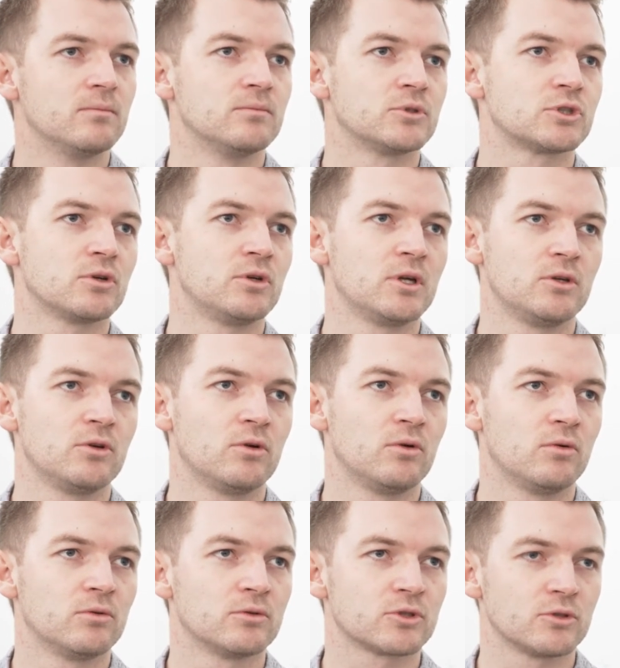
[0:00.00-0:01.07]
So here
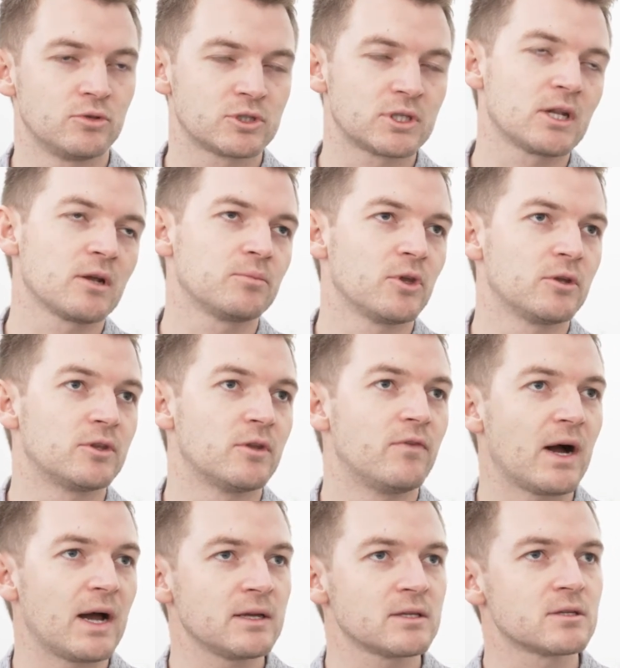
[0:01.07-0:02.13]
you set up the
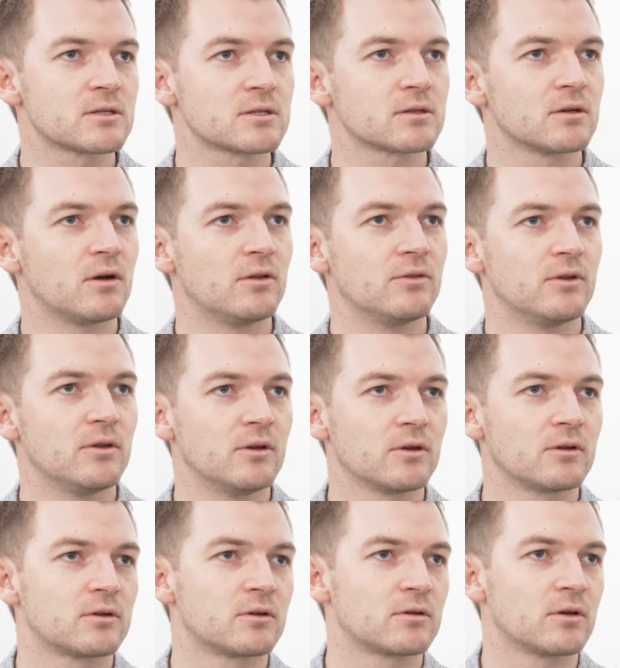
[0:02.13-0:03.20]
devices on
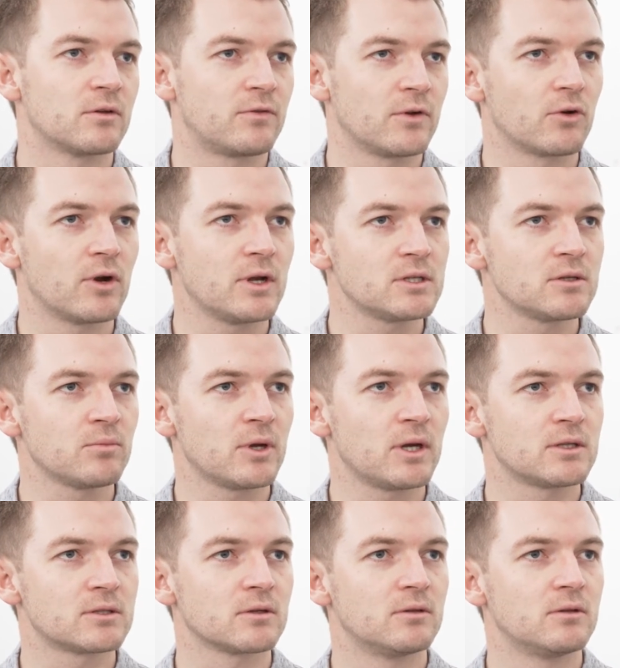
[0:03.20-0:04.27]
the configuration
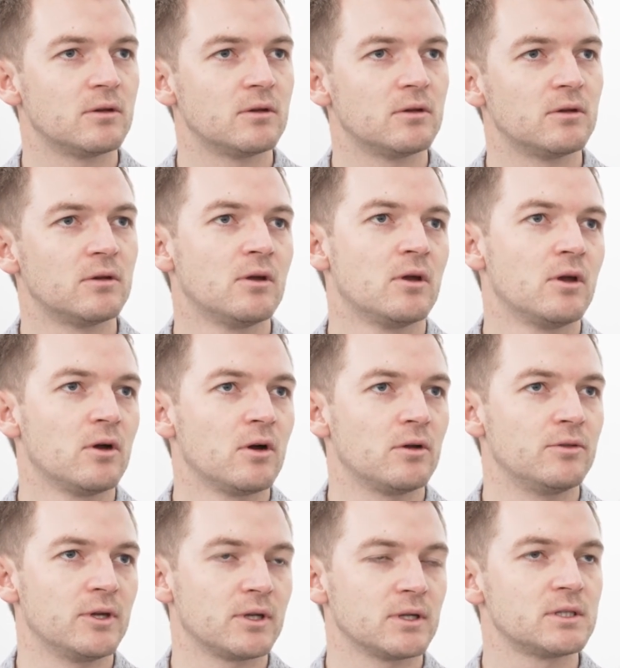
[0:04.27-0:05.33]
page on
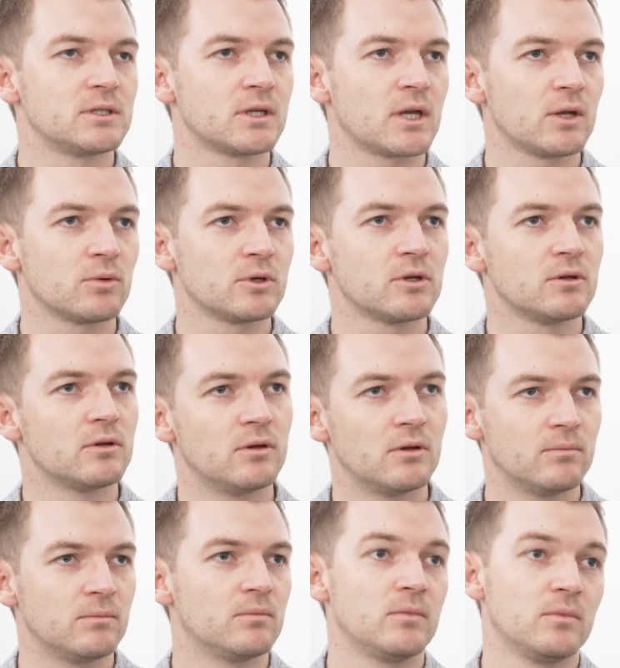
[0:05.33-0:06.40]
the Ignition Gateway
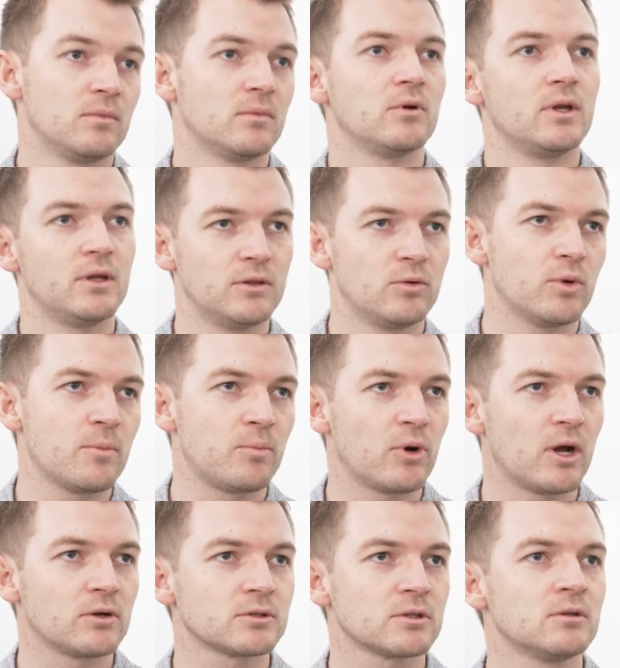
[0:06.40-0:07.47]
in the web
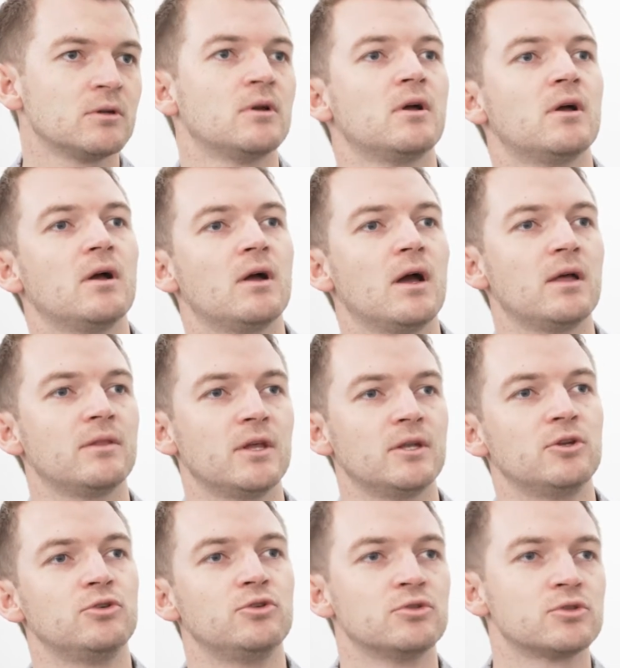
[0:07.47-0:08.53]
browser, and then
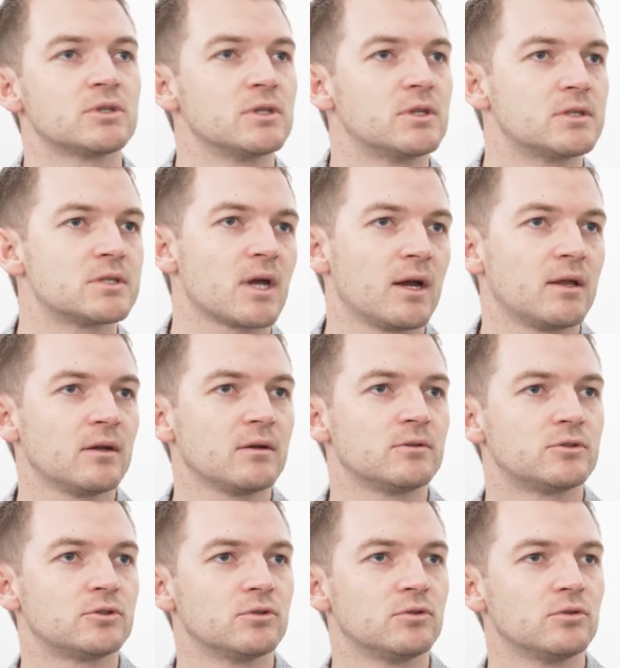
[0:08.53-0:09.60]
you use the designer
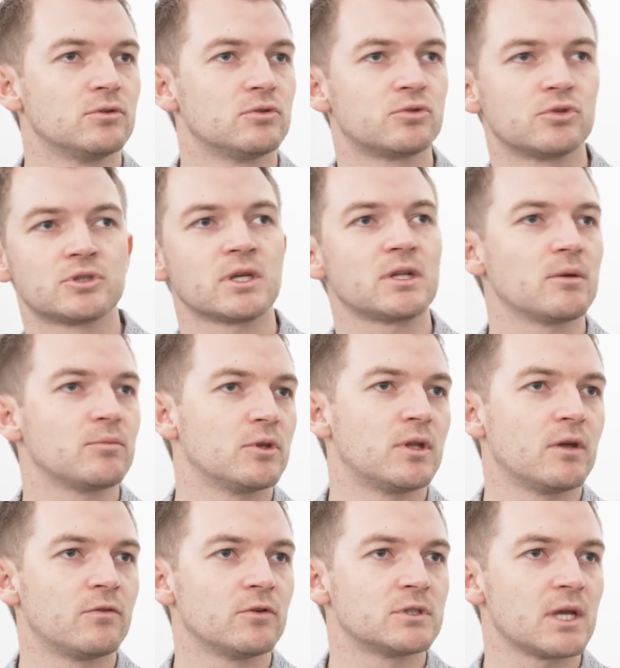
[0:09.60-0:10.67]
to set up the
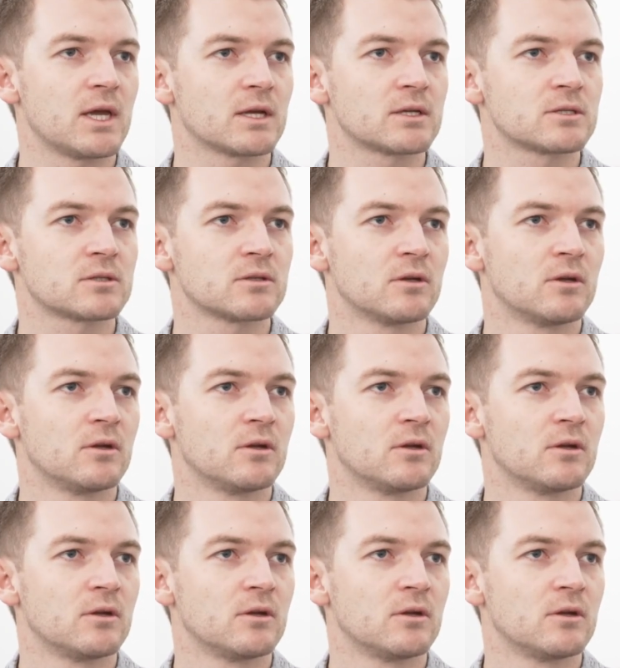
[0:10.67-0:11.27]
different tags,